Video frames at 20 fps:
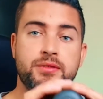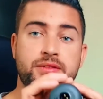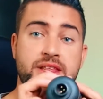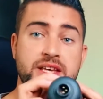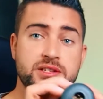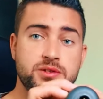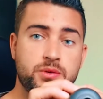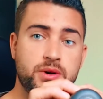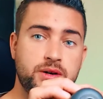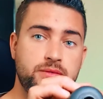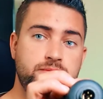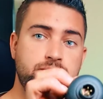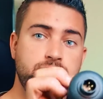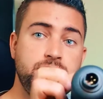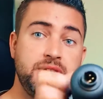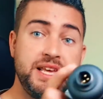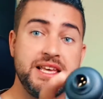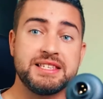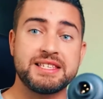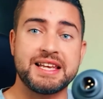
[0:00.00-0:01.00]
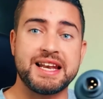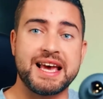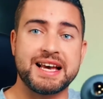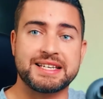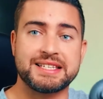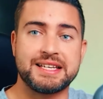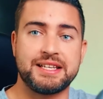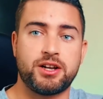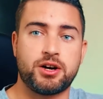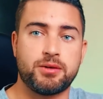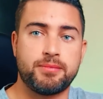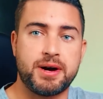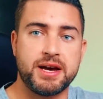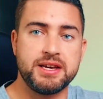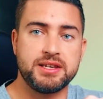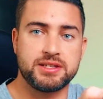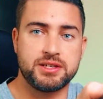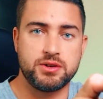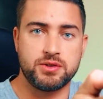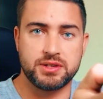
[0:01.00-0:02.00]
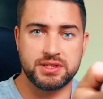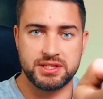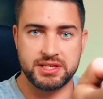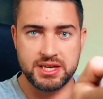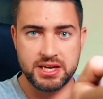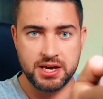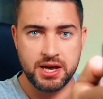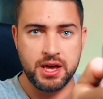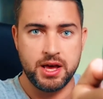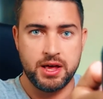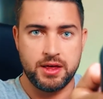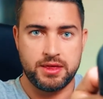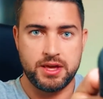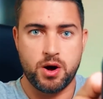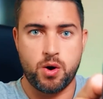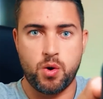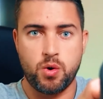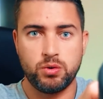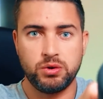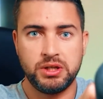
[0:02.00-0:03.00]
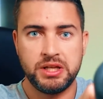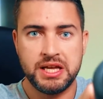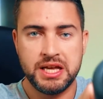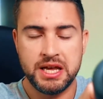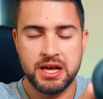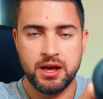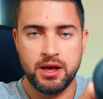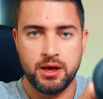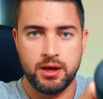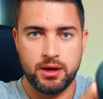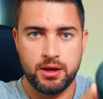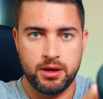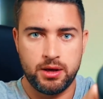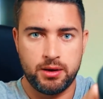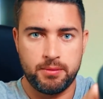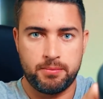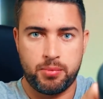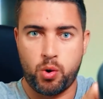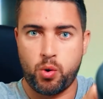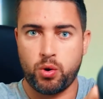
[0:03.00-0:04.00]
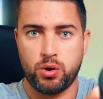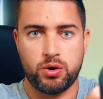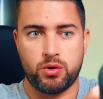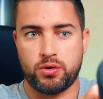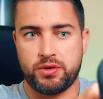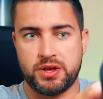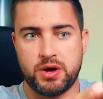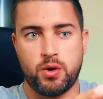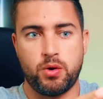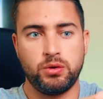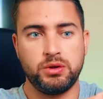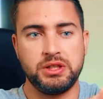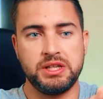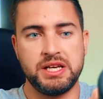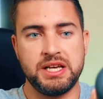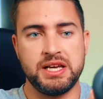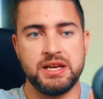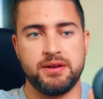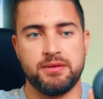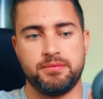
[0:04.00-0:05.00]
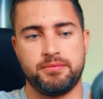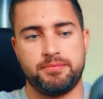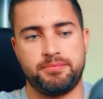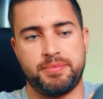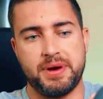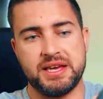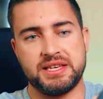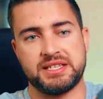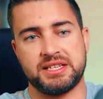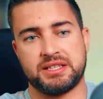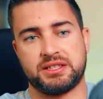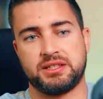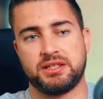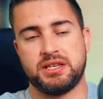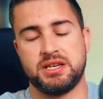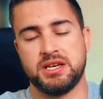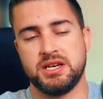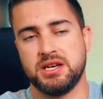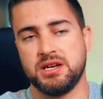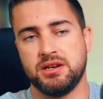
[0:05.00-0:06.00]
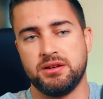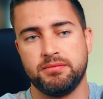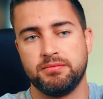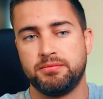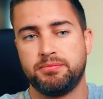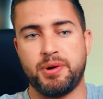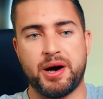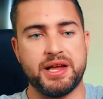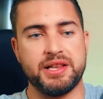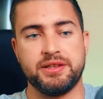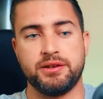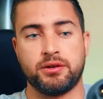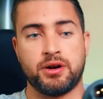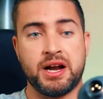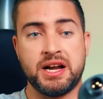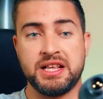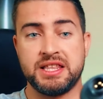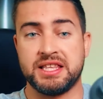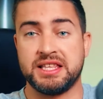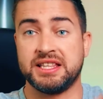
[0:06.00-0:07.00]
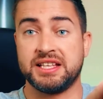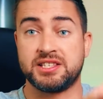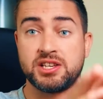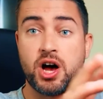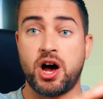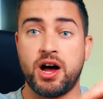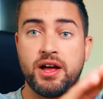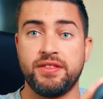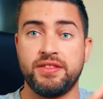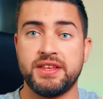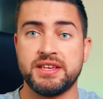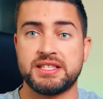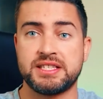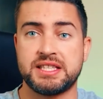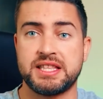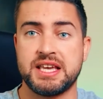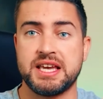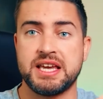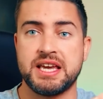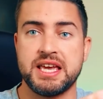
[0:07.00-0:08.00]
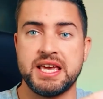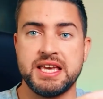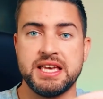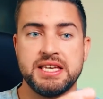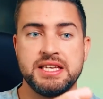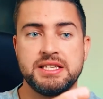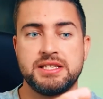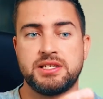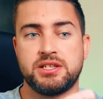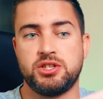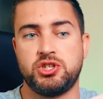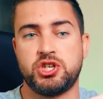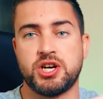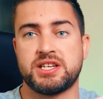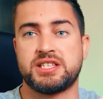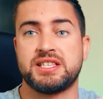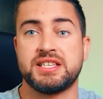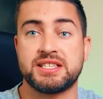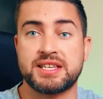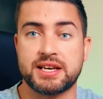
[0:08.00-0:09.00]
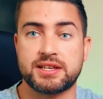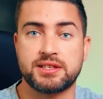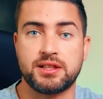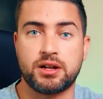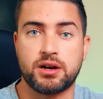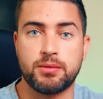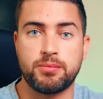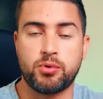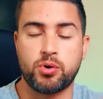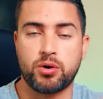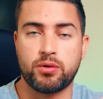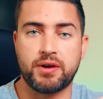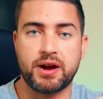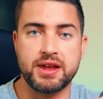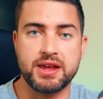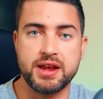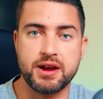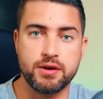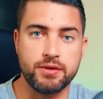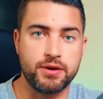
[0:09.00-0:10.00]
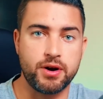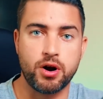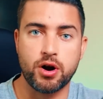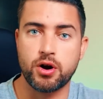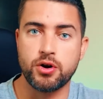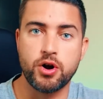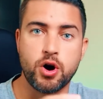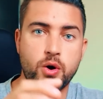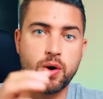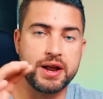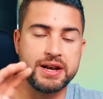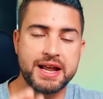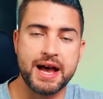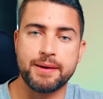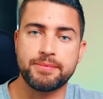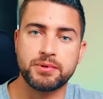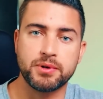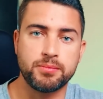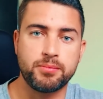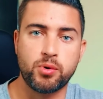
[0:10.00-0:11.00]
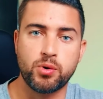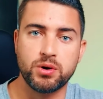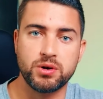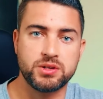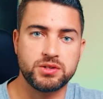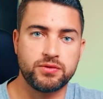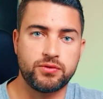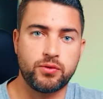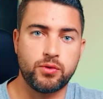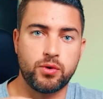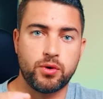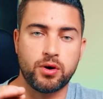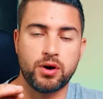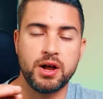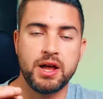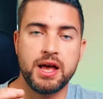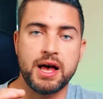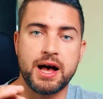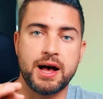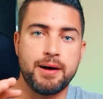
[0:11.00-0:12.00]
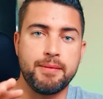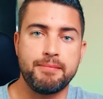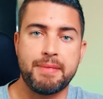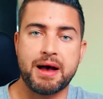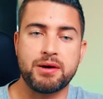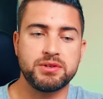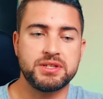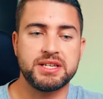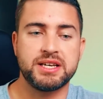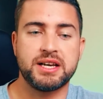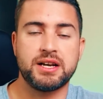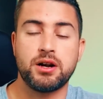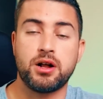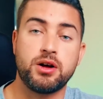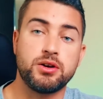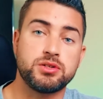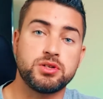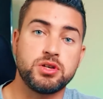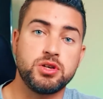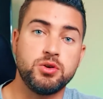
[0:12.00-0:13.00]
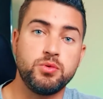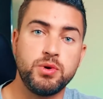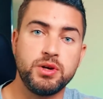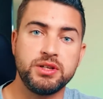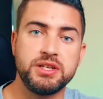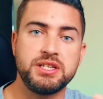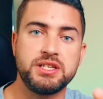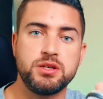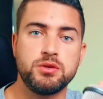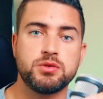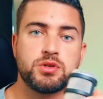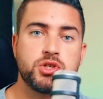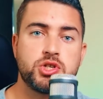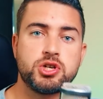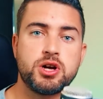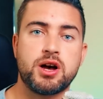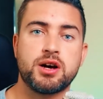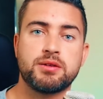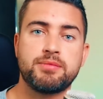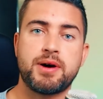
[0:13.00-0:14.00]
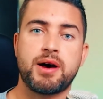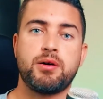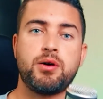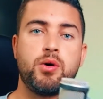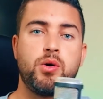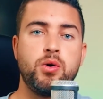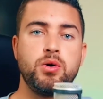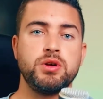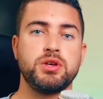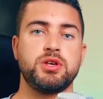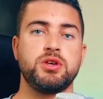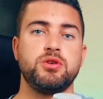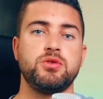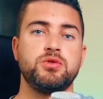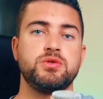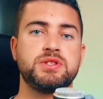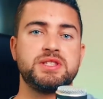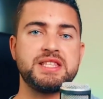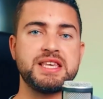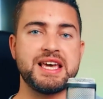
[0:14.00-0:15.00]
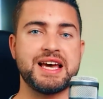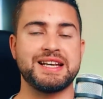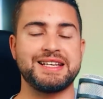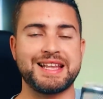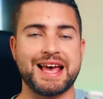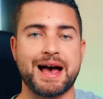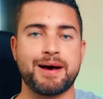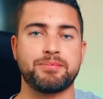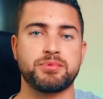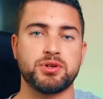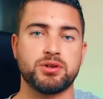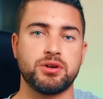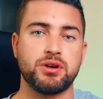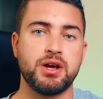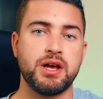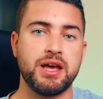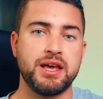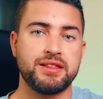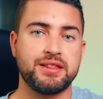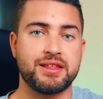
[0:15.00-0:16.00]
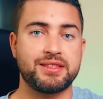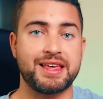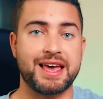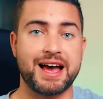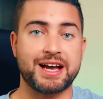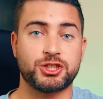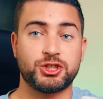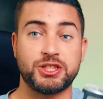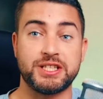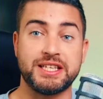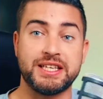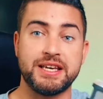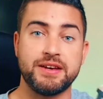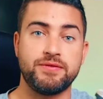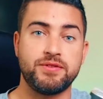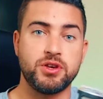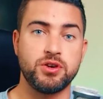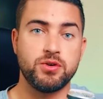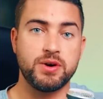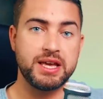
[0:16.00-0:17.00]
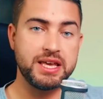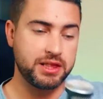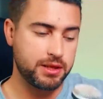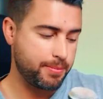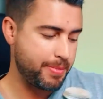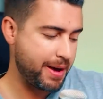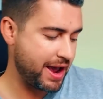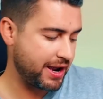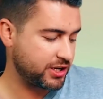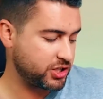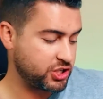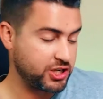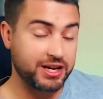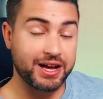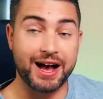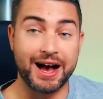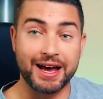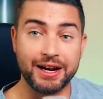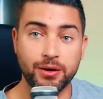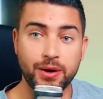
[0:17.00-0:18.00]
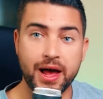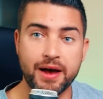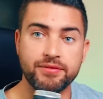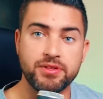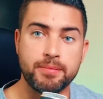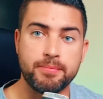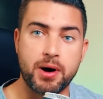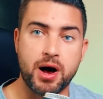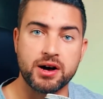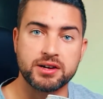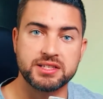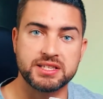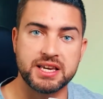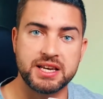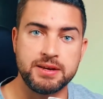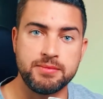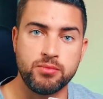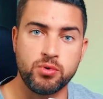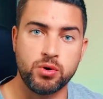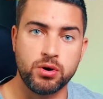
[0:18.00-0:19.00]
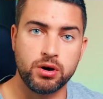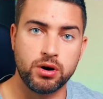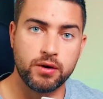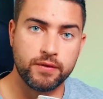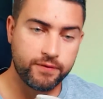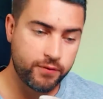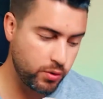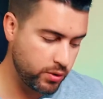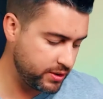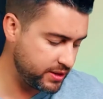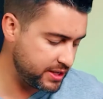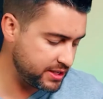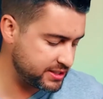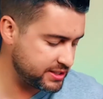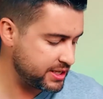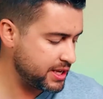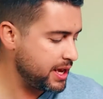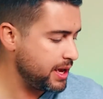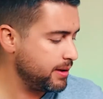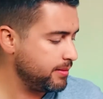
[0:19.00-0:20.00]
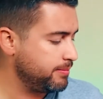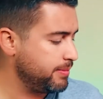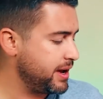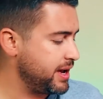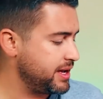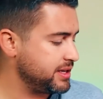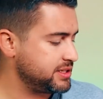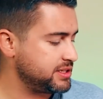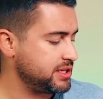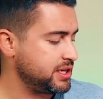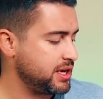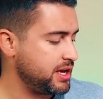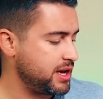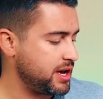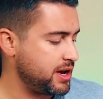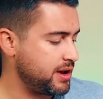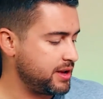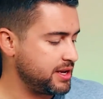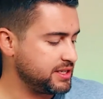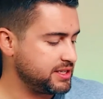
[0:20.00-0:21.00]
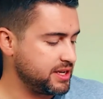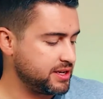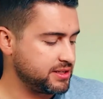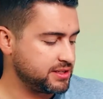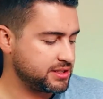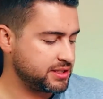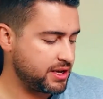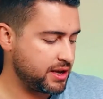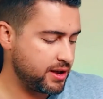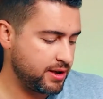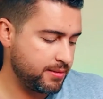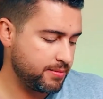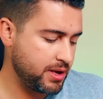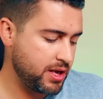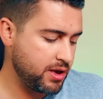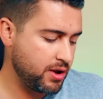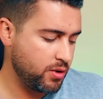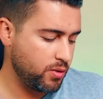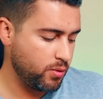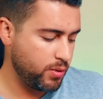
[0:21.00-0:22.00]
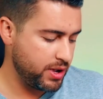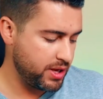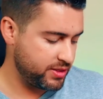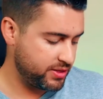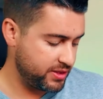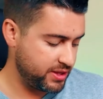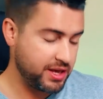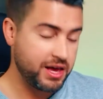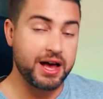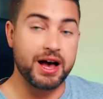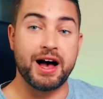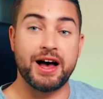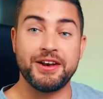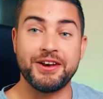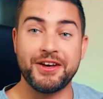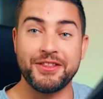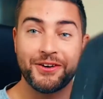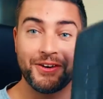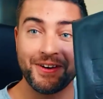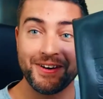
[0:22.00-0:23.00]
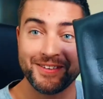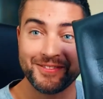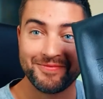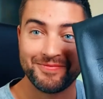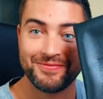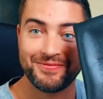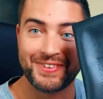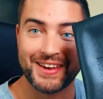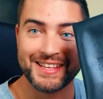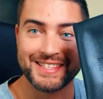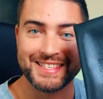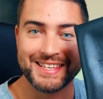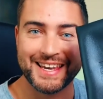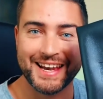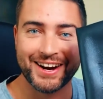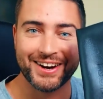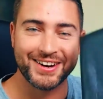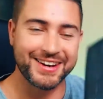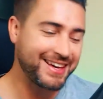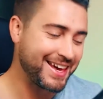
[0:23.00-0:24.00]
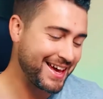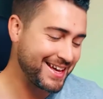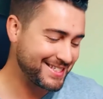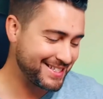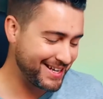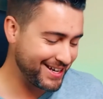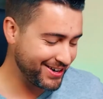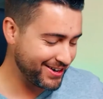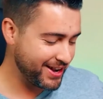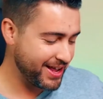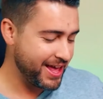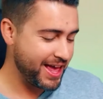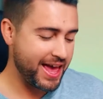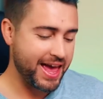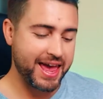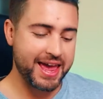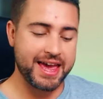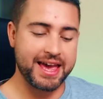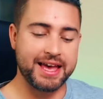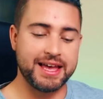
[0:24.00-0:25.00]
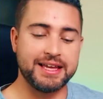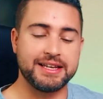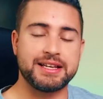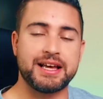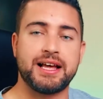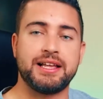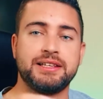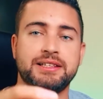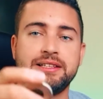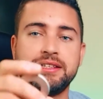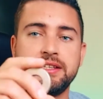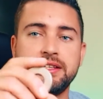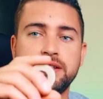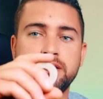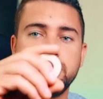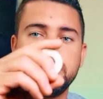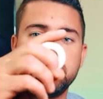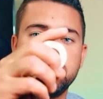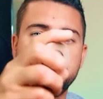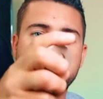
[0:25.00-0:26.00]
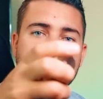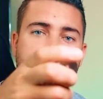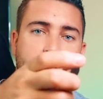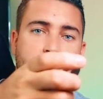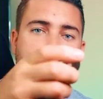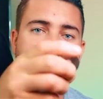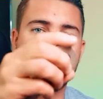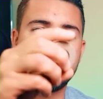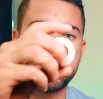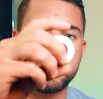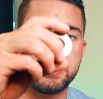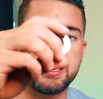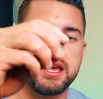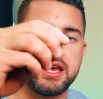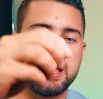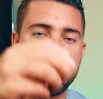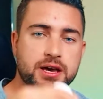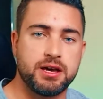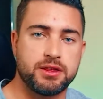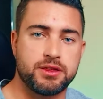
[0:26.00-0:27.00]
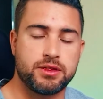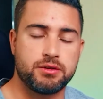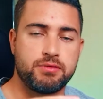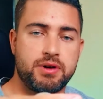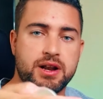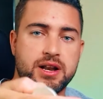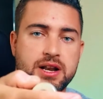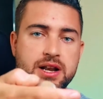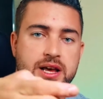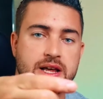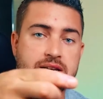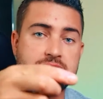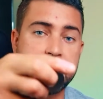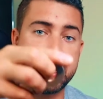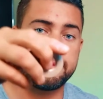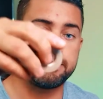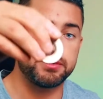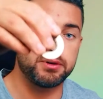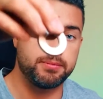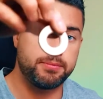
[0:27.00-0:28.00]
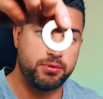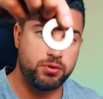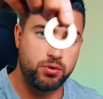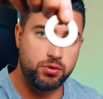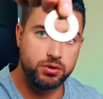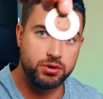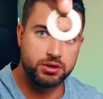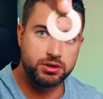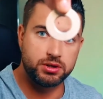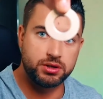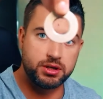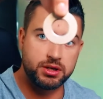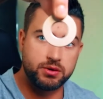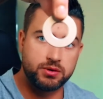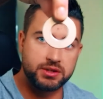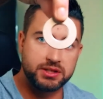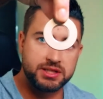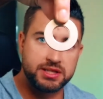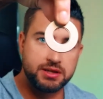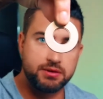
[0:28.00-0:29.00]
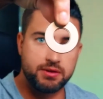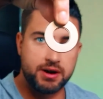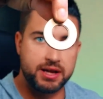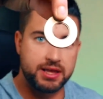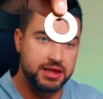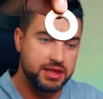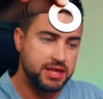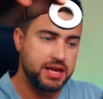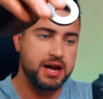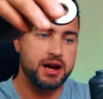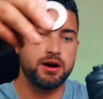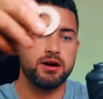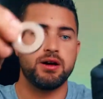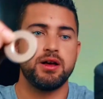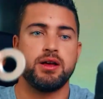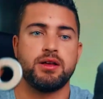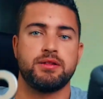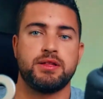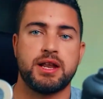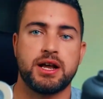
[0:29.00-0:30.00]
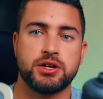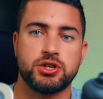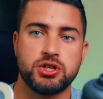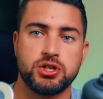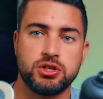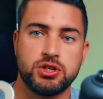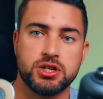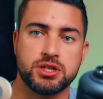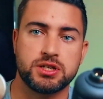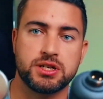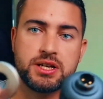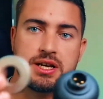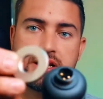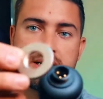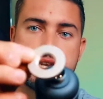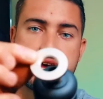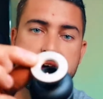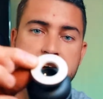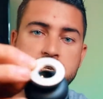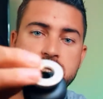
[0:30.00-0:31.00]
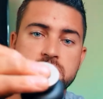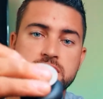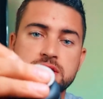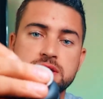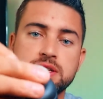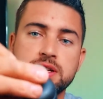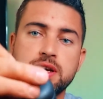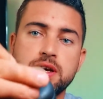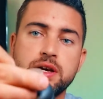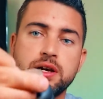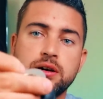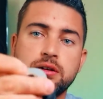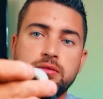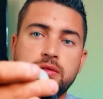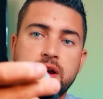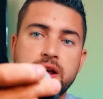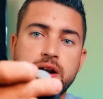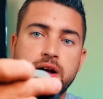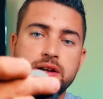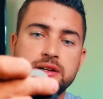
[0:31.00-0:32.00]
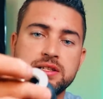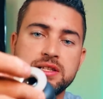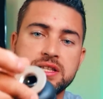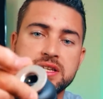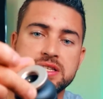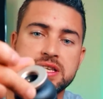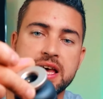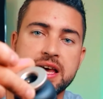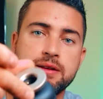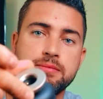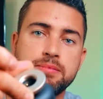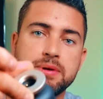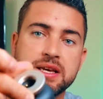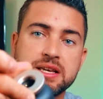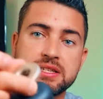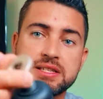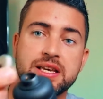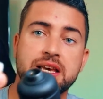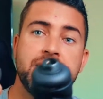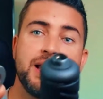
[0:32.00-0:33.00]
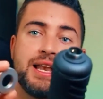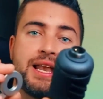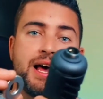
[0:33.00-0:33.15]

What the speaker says: This one is an XLR mic, so you can see the only port, or the only basically button or anything that's on this thing, is just this XLR port right here. There are no adapter ports for mounting it at all, so you will need to use a shock mount or use the adapter that they actually give you in the packaging. I don't have the box anymore for this, but it does come with another fancy carrying case here and a little bit of a threaded adapter port. You can see right there that actually just attaches right onto this end piece.